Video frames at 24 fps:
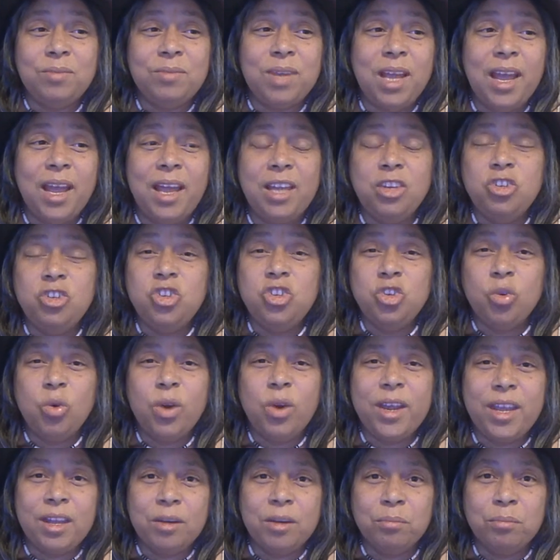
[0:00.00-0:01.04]

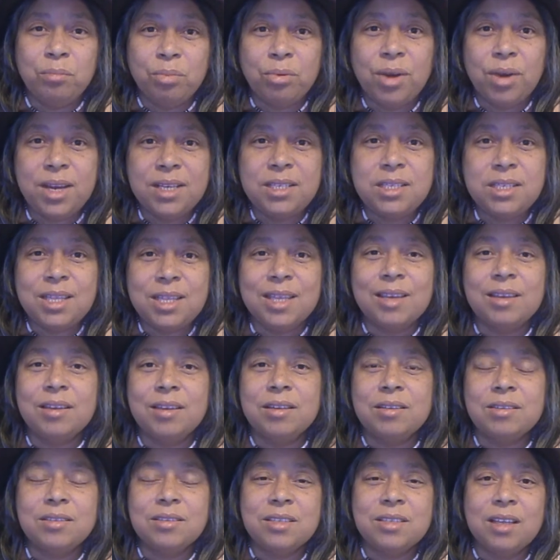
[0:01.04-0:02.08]
enjoy and embrace
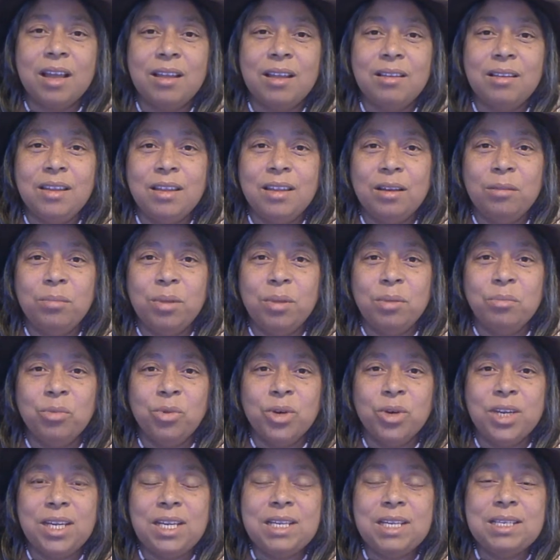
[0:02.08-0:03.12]
things a little bit
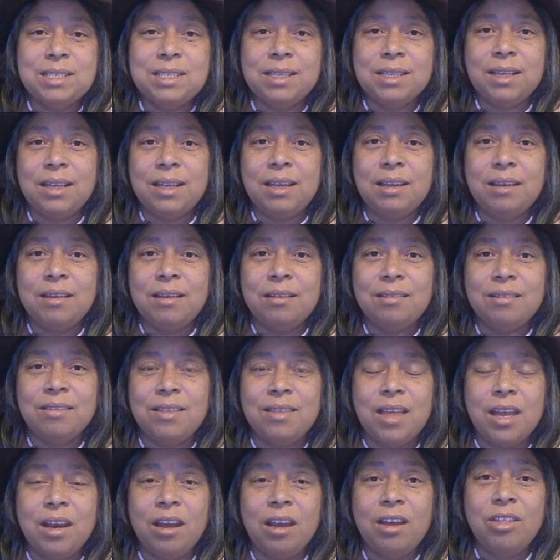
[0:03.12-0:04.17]
more easily
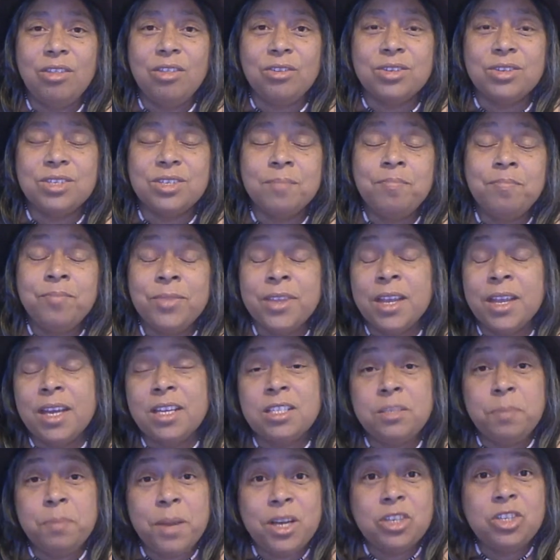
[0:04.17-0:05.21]
than others,
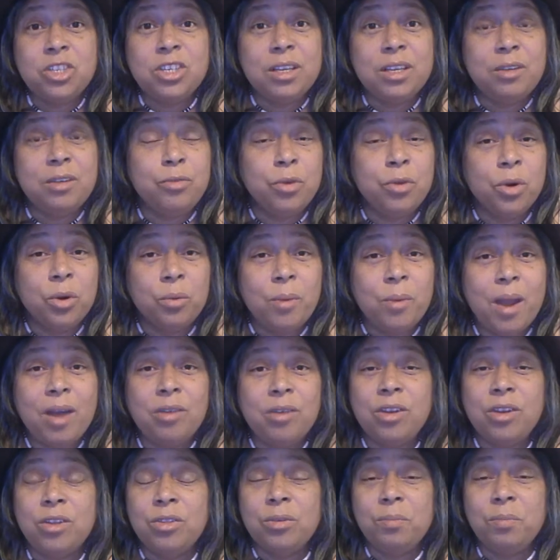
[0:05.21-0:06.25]
especially if we're
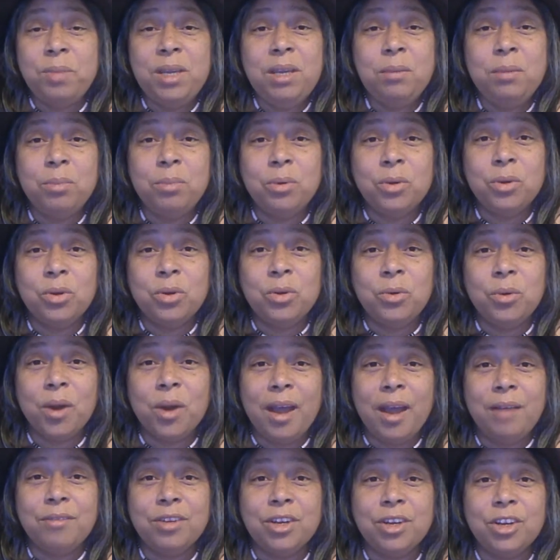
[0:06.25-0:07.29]
around other people who are
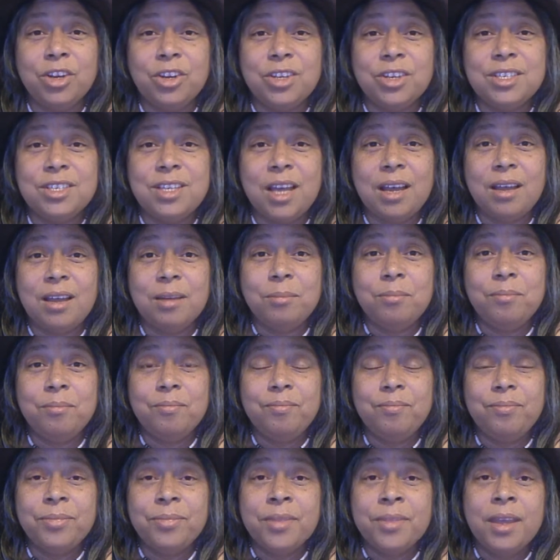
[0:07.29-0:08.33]
having a good time.
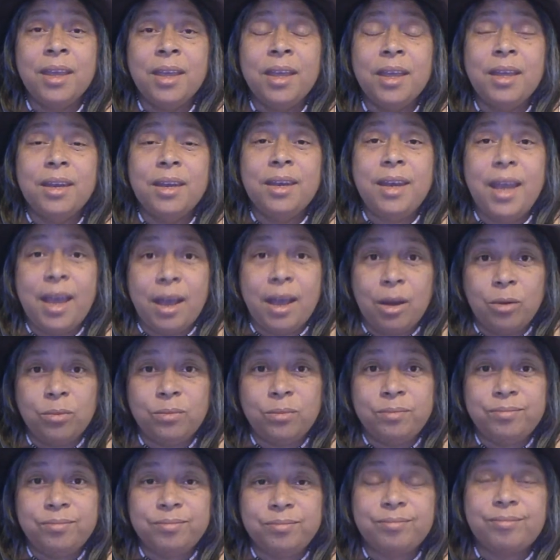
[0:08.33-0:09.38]
Now,
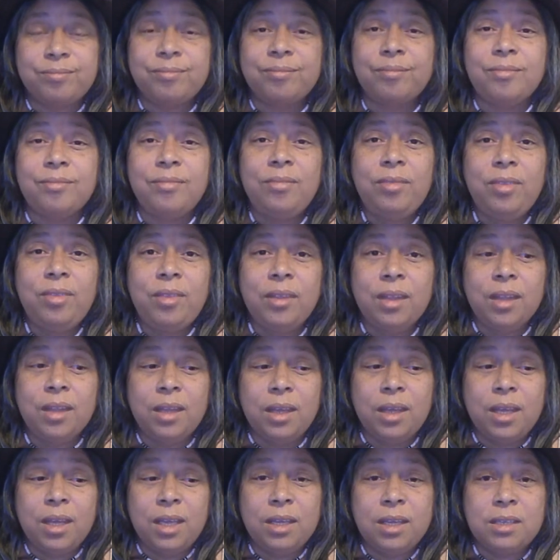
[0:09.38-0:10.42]

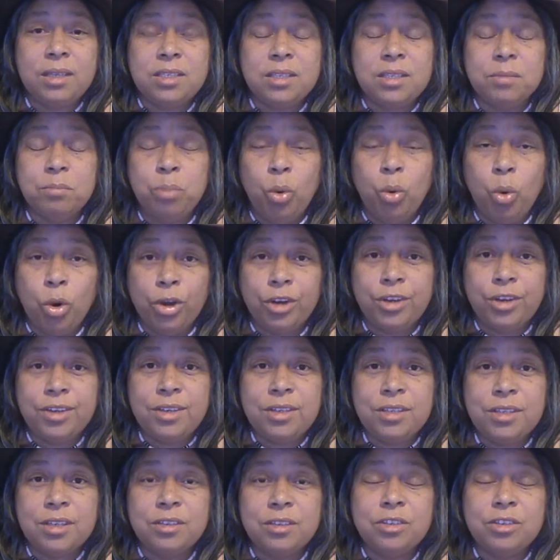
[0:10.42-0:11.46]
it's
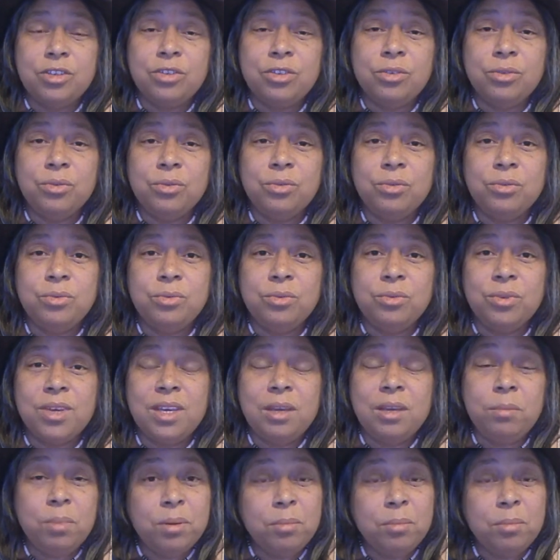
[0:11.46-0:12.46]
important to keep in